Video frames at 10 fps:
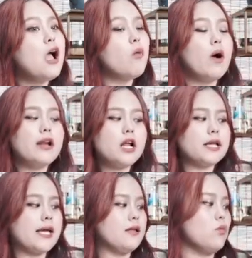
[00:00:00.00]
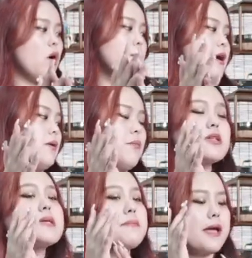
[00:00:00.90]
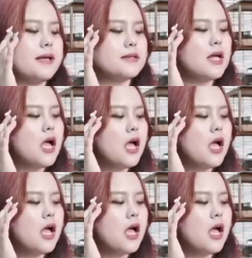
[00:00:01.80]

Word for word: Why not get one pots and pans?